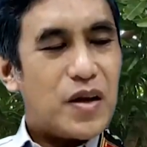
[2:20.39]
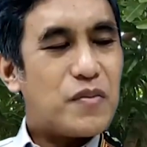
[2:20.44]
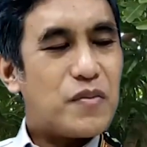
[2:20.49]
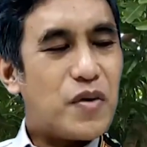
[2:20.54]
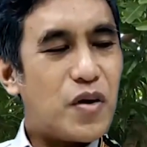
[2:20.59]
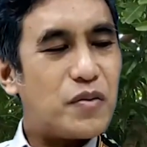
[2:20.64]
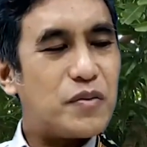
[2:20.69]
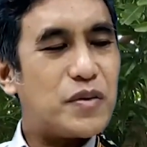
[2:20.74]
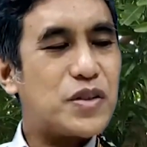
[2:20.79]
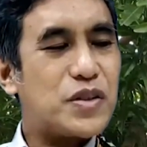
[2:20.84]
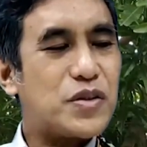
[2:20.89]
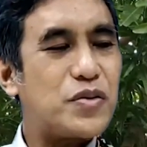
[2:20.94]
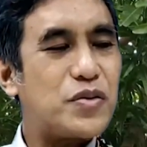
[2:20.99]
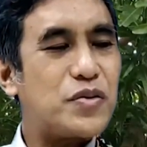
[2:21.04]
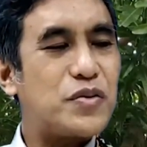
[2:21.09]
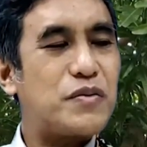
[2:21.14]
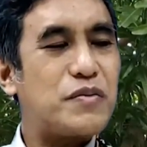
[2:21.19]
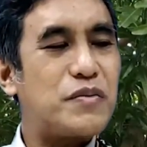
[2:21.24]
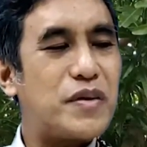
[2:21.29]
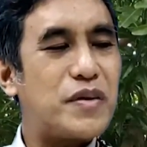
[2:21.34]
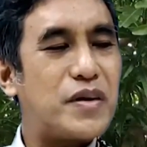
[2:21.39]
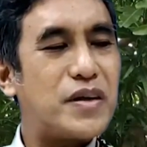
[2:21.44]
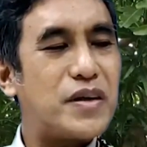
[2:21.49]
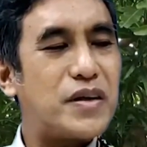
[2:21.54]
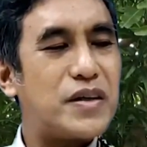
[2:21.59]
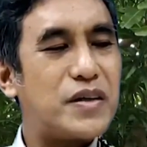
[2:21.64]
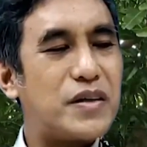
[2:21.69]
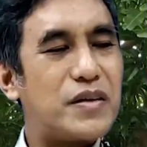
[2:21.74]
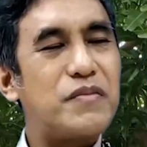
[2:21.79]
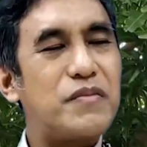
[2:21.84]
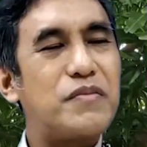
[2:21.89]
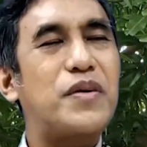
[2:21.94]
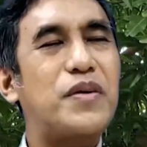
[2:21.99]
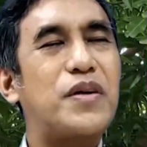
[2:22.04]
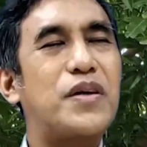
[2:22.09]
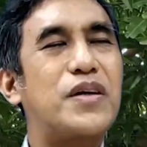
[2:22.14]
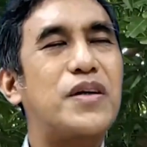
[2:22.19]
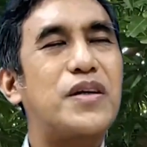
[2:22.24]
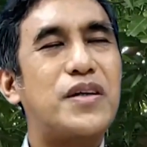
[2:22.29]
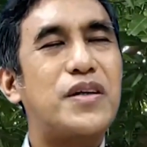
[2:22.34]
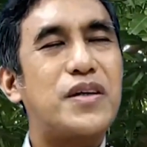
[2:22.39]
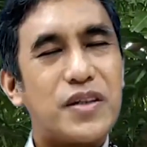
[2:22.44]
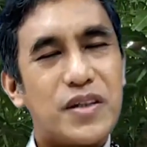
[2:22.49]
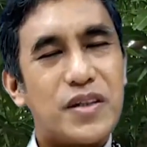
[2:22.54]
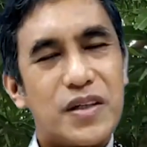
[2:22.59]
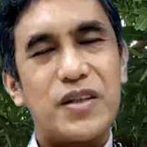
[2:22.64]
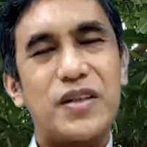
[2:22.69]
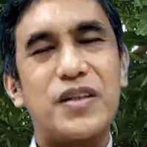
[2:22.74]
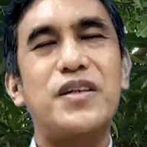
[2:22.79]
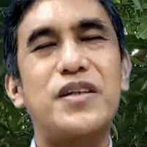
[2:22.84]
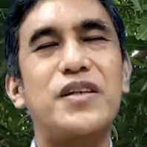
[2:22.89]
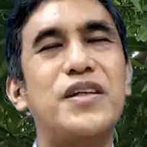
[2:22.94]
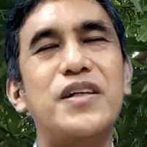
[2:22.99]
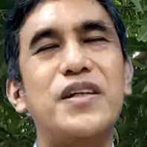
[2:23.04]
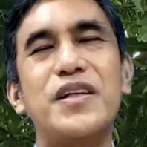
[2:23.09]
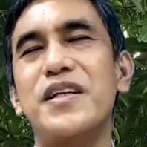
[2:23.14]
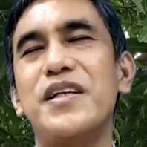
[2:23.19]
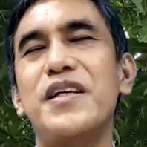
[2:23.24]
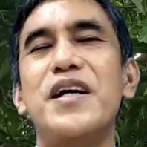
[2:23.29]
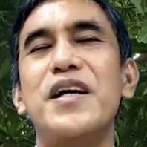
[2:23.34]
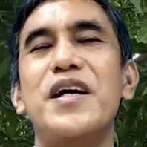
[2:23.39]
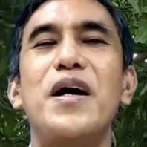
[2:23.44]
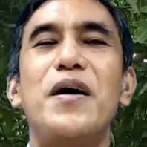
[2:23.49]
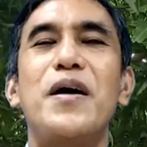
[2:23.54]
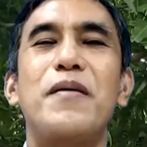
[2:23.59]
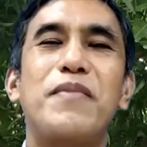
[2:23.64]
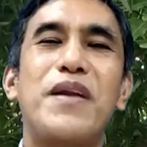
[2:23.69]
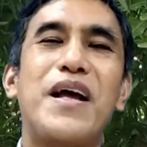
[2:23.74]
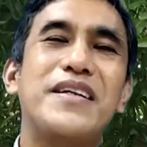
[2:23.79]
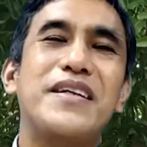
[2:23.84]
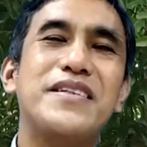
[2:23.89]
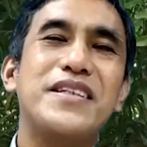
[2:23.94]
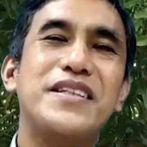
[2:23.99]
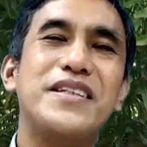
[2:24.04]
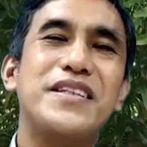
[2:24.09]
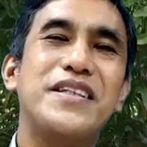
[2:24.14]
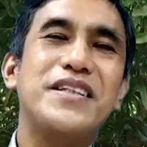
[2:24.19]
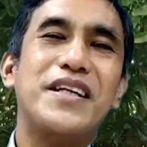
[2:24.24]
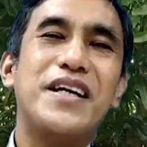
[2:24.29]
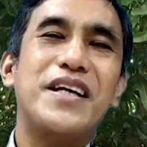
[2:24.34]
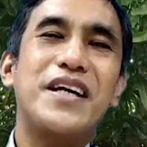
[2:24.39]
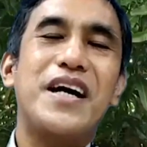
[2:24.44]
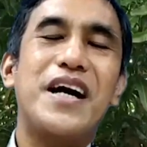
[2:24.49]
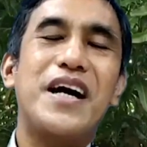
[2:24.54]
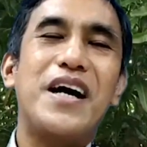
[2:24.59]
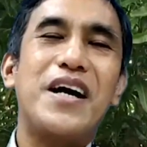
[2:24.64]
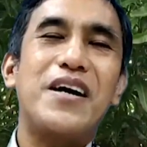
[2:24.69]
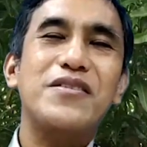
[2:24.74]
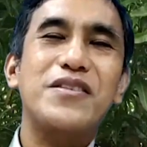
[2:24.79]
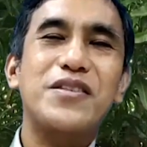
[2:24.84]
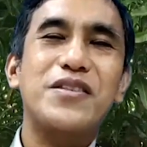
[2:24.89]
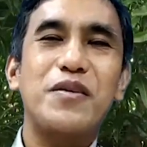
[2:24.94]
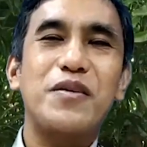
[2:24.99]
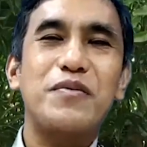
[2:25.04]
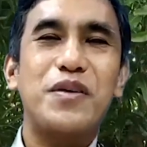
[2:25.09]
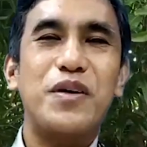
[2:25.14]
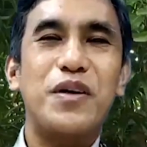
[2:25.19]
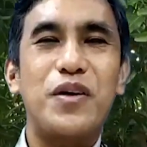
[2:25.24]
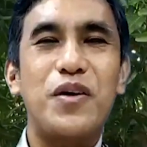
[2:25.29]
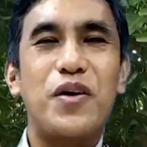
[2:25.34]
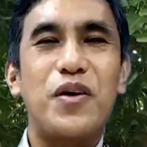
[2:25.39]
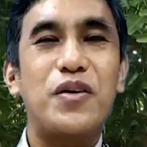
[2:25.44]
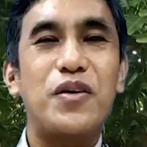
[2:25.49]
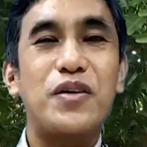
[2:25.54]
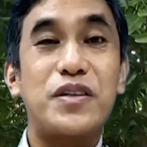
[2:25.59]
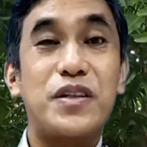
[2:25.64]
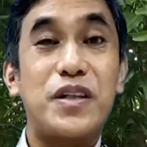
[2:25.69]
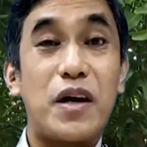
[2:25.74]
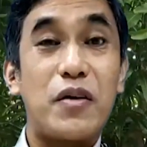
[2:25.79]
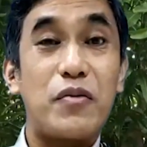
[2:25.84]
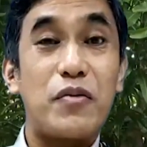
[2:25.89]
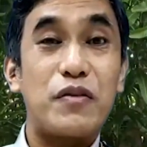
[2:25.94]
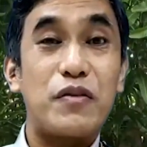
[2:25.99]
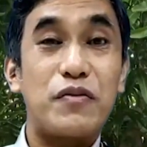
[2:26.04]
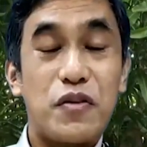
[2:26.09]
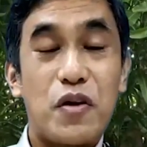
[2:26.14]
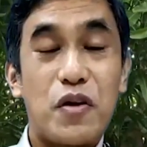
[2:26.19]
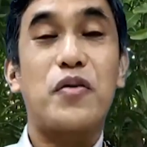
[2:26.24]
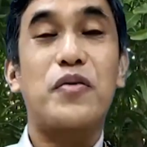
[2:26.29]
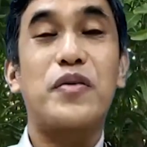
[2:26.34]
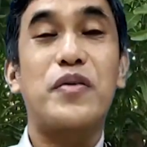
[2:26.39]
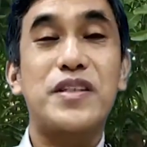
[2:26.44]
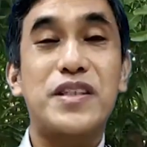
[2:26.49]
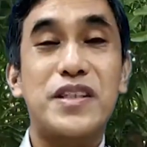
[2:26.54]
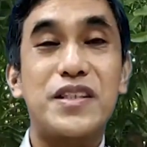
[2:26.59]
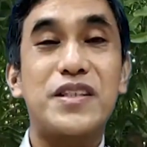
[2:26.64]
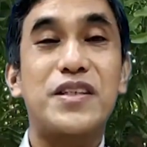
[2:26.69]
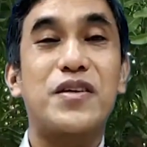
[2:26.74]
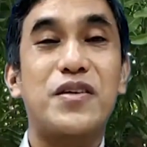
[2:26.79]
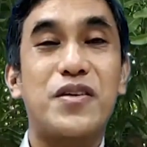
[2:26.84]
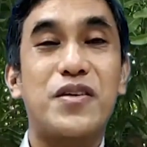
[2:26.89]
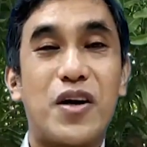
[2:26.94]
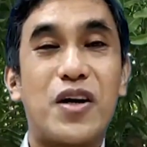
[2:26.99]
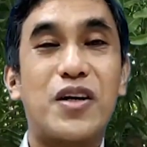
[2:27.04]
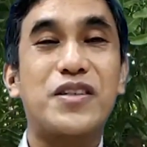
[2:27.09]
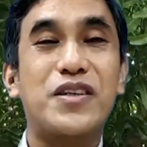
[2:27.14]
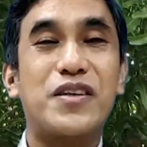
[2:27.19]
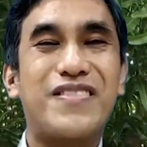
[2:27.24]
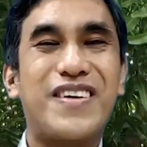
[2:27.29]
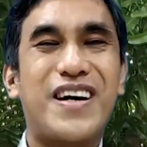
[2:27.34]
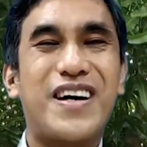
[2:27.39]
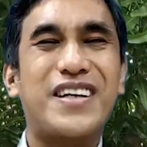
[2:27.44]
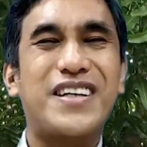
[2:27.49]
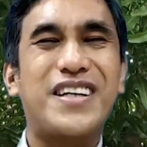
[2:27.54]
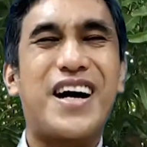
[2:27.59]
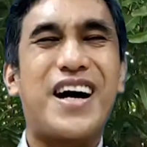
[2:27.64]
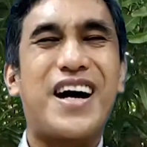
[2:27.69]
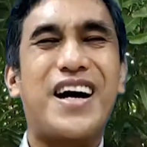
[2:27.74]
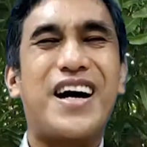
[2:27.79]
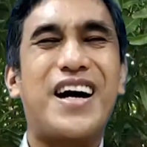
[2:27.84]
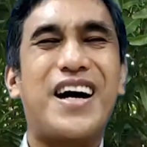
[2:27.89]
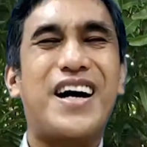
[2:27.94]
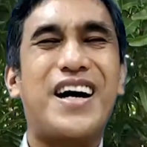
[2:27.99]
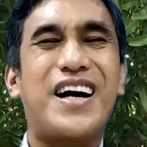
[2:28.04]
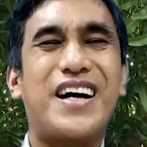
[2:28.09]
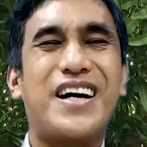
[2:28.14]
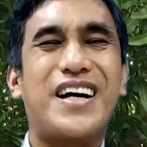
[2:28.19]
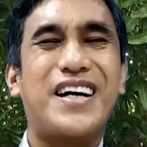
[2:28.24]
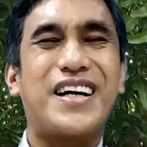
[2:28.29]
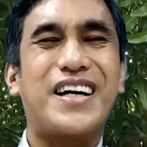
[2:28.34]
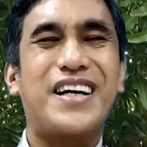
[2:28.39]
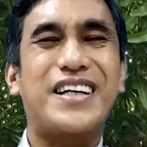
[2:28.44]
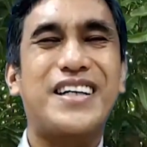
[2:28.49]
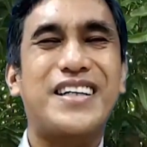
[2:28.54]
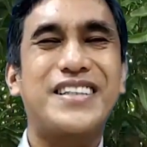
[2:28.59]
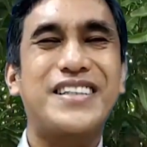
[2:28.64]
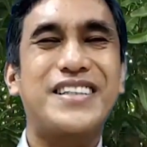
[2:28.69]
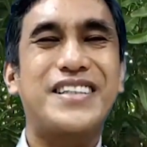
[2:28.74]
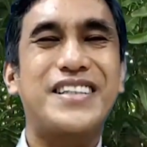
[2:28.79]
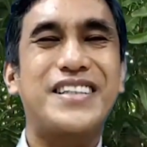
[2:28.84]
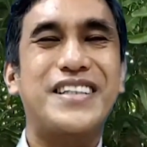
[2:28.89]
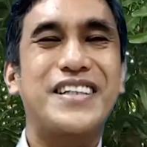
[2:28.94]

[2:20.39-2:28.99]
moments to remember. Planted in the house of the Lord, they will flourish in the courts of our God.